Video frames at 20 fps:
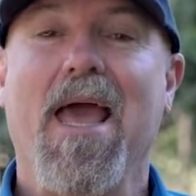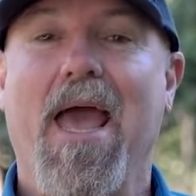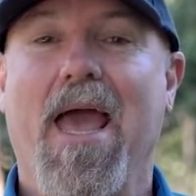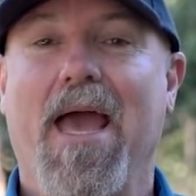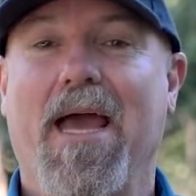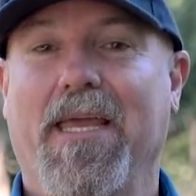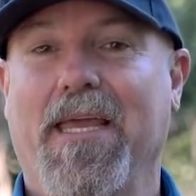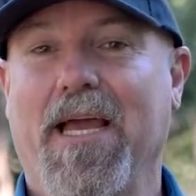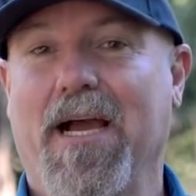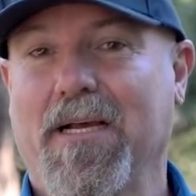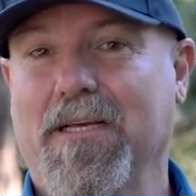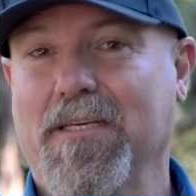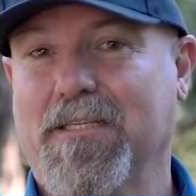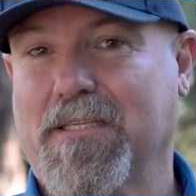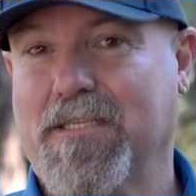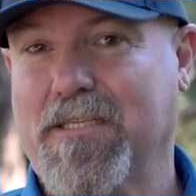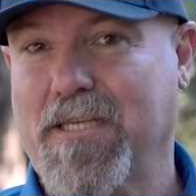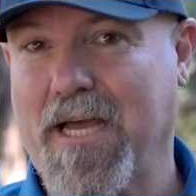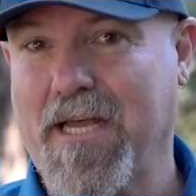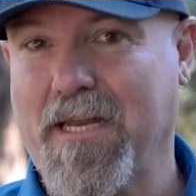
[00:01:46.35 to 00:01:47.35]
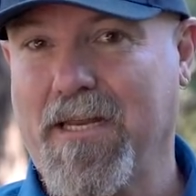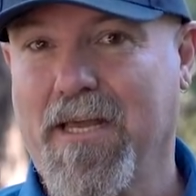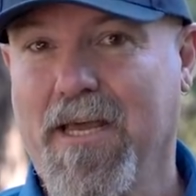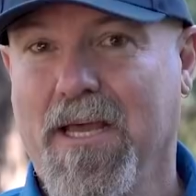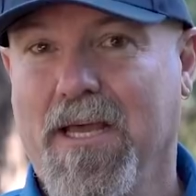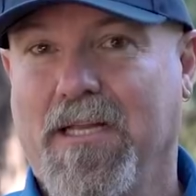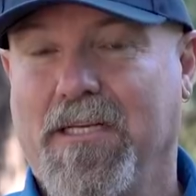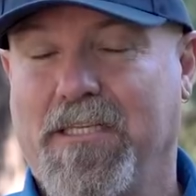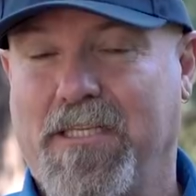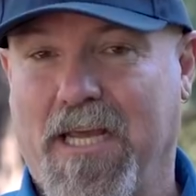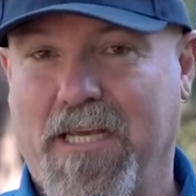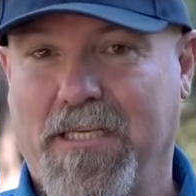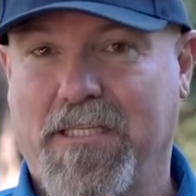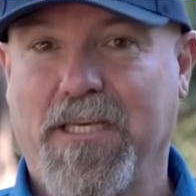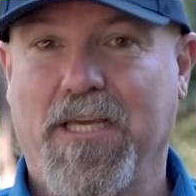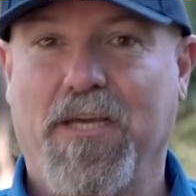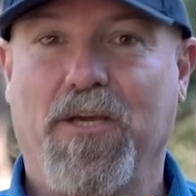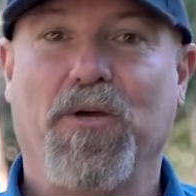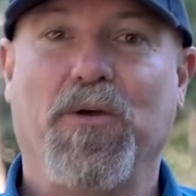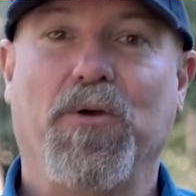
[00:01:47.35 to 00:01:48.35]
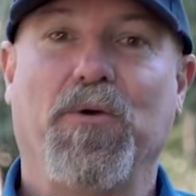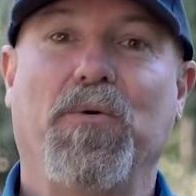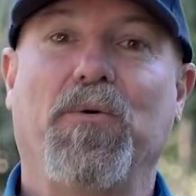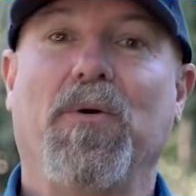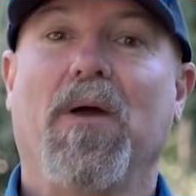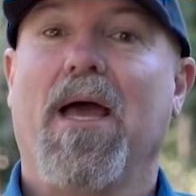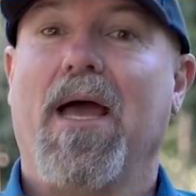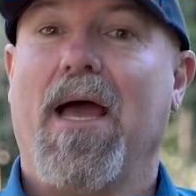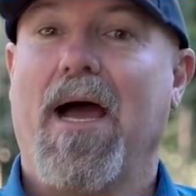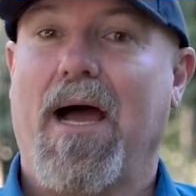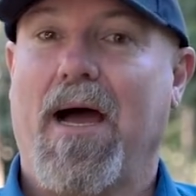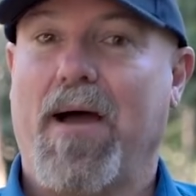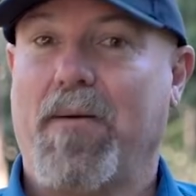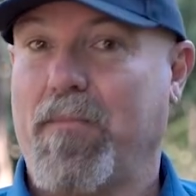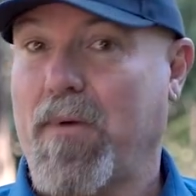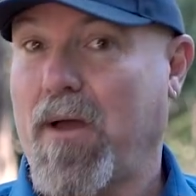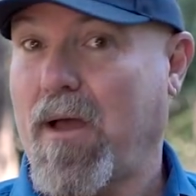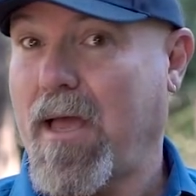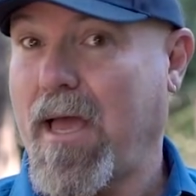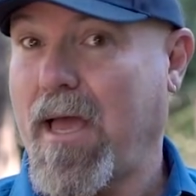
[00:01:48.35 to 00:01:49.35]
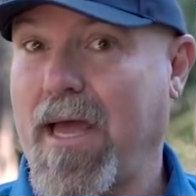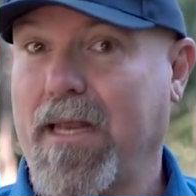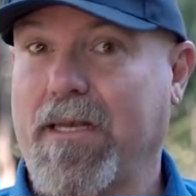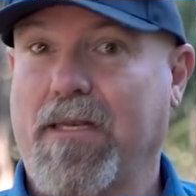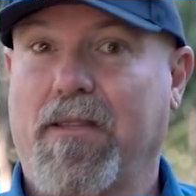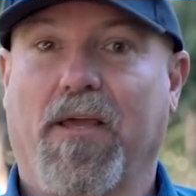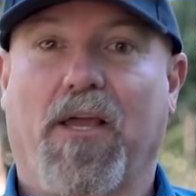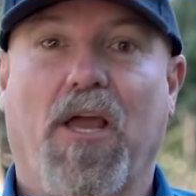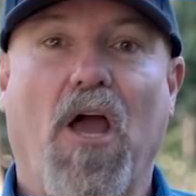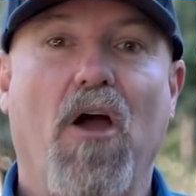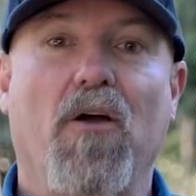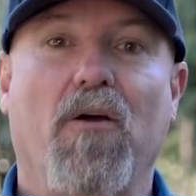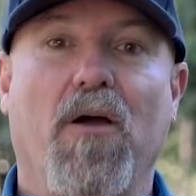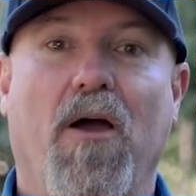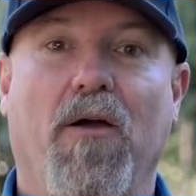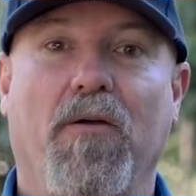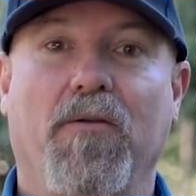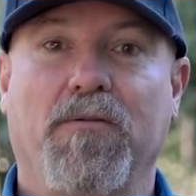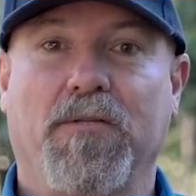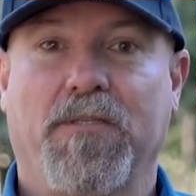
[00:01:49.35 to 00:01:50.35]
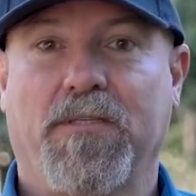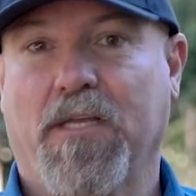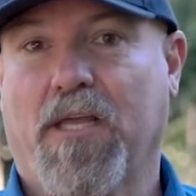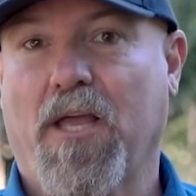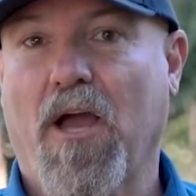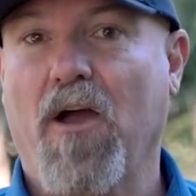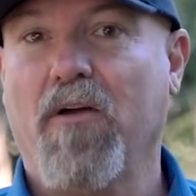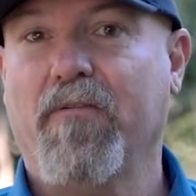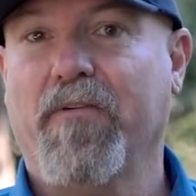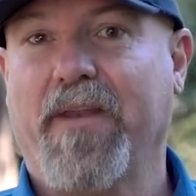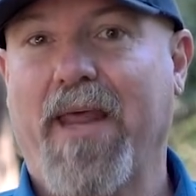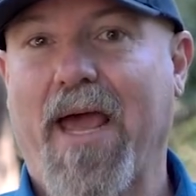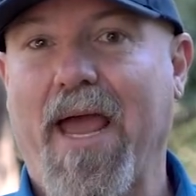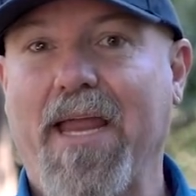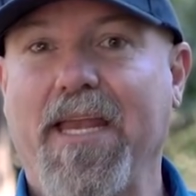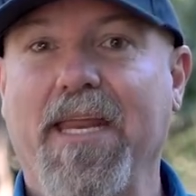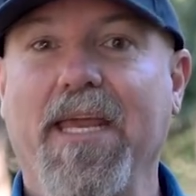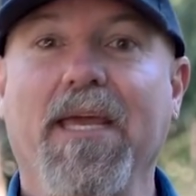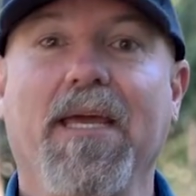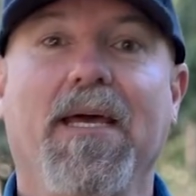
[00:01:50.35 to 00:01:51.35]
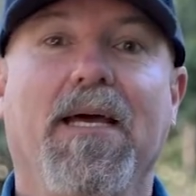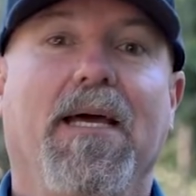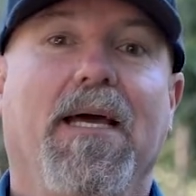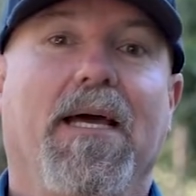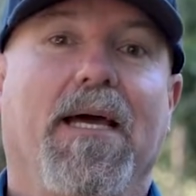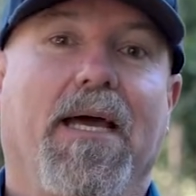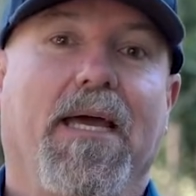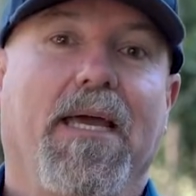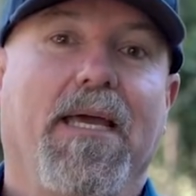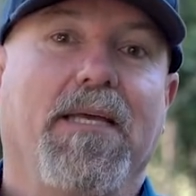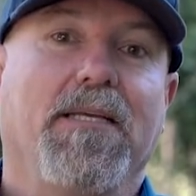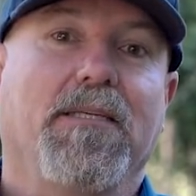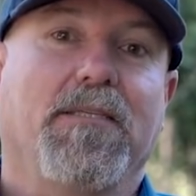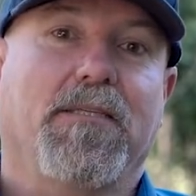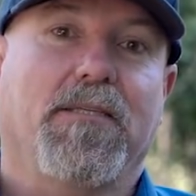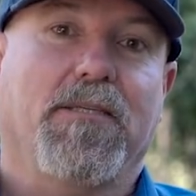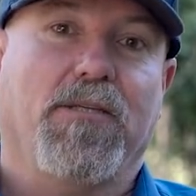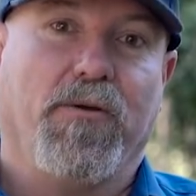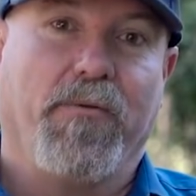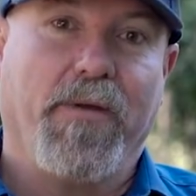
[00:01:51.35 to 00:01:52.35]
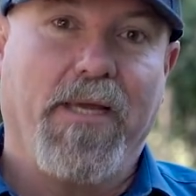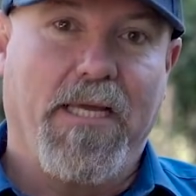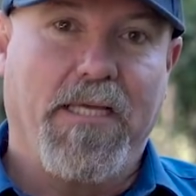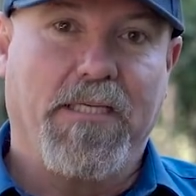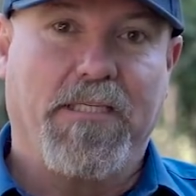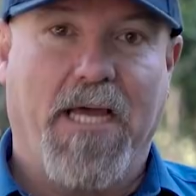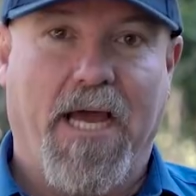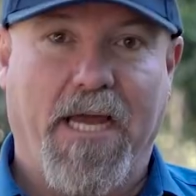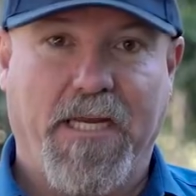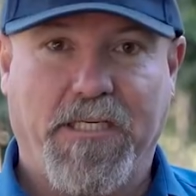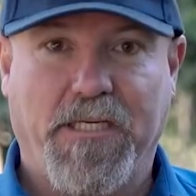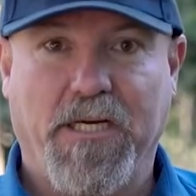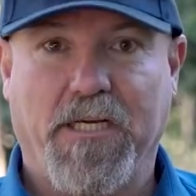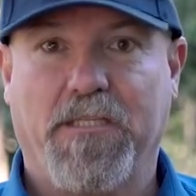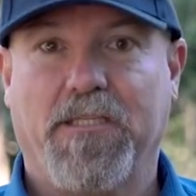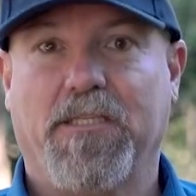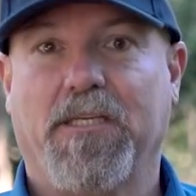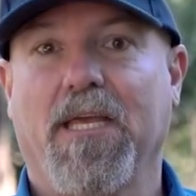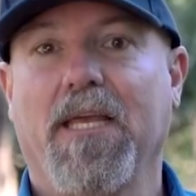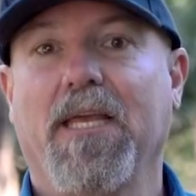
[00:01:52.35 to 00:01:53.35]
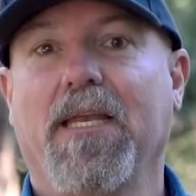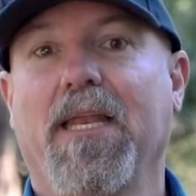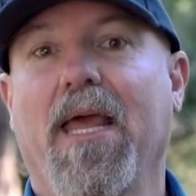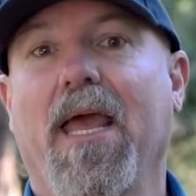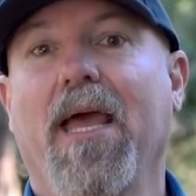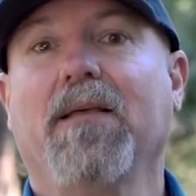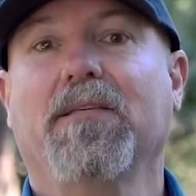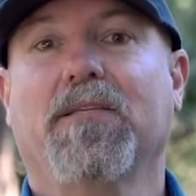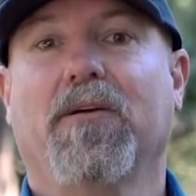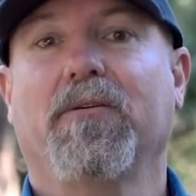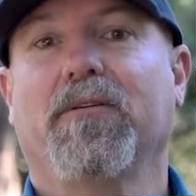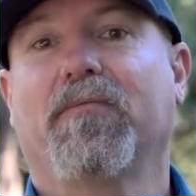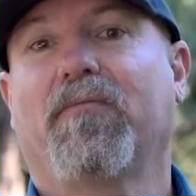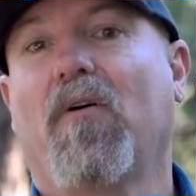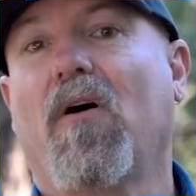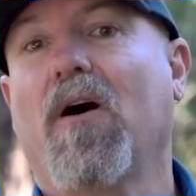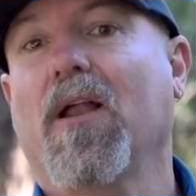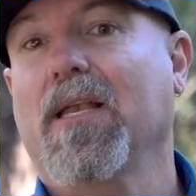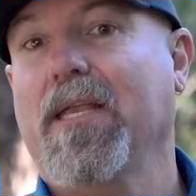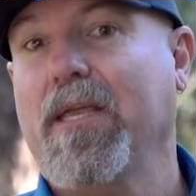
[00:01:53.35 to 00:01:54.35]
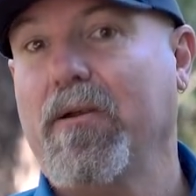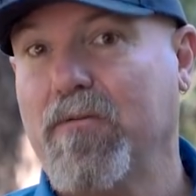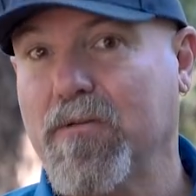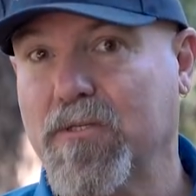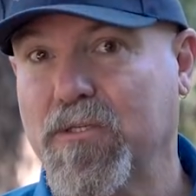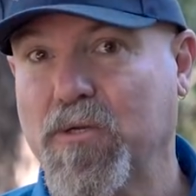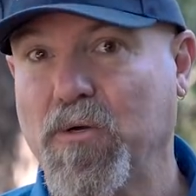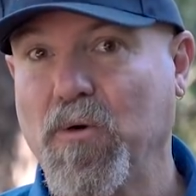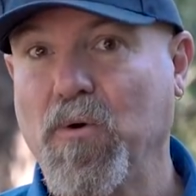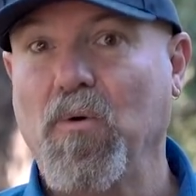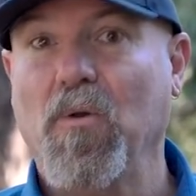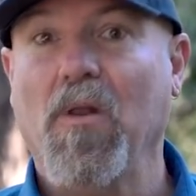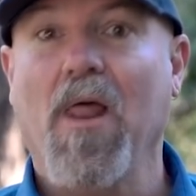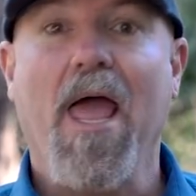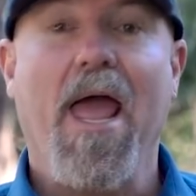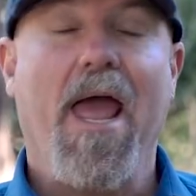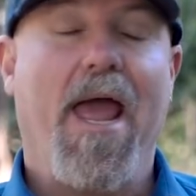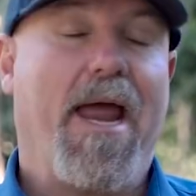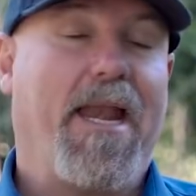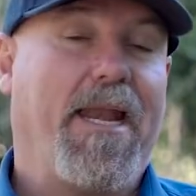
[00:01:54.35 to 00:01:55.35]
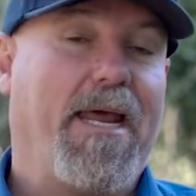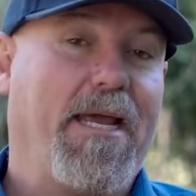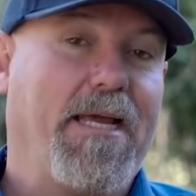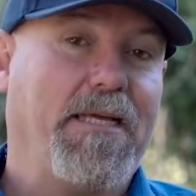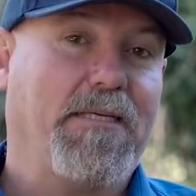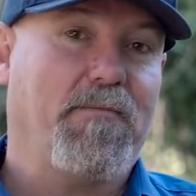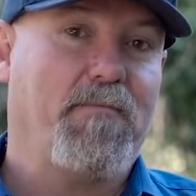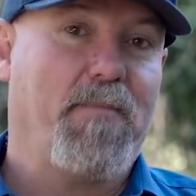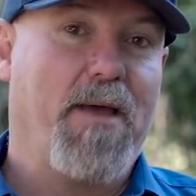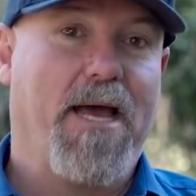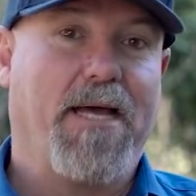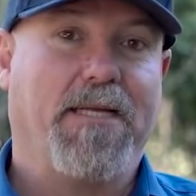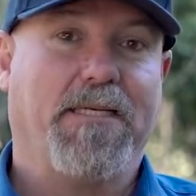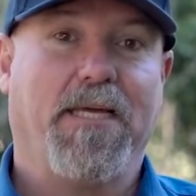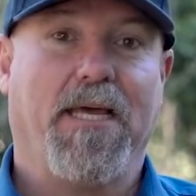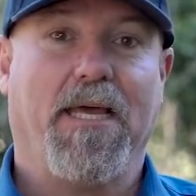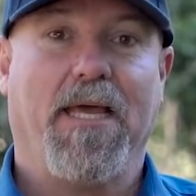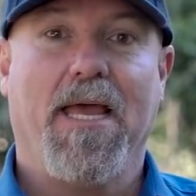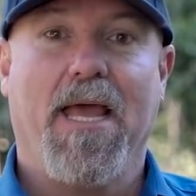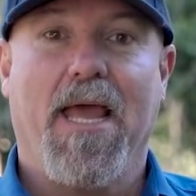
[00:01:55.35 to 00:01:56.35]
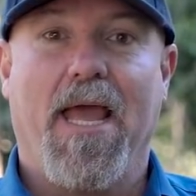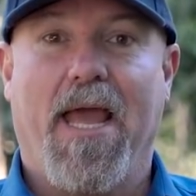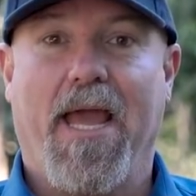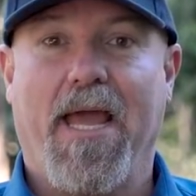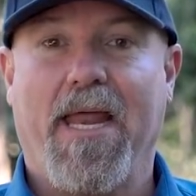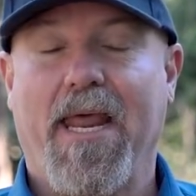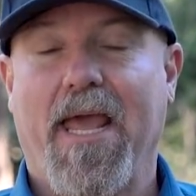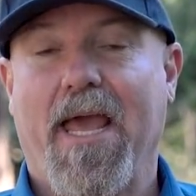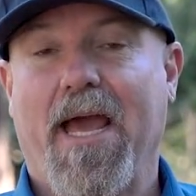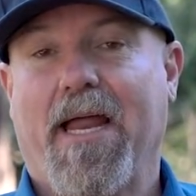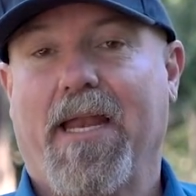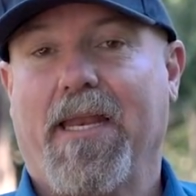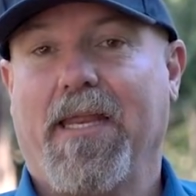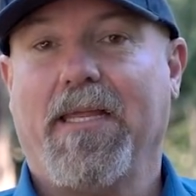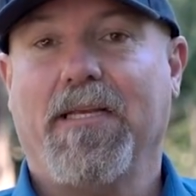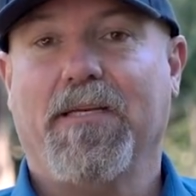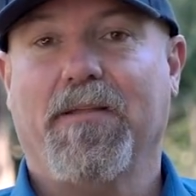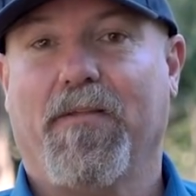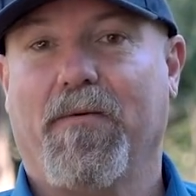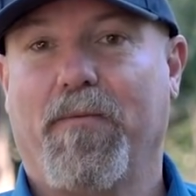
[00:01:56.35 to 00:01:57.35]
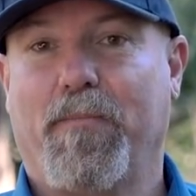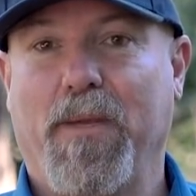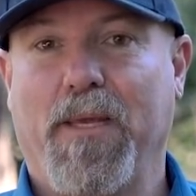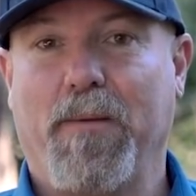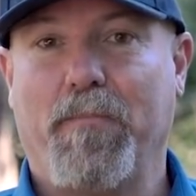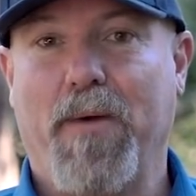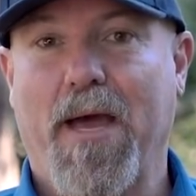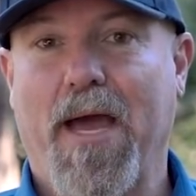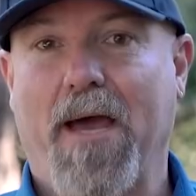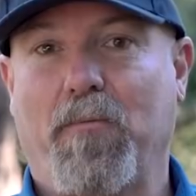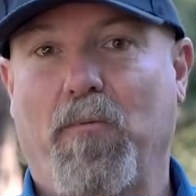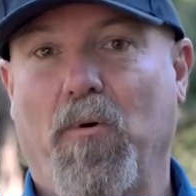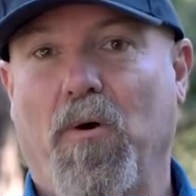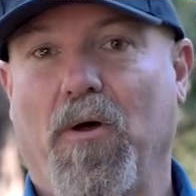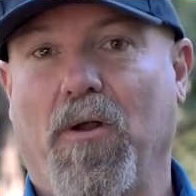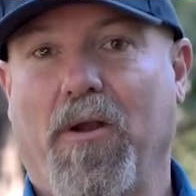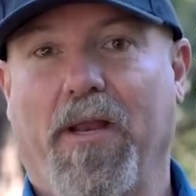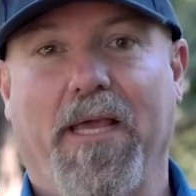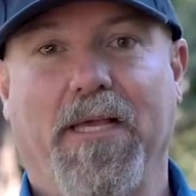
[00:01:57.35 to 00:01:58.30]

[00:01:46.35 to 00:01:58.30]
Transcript: Our youngest son, Jesse, who owns the COVID 80, he's doing his HSC now, so his final year of school, and he's about to head out into the big bad world.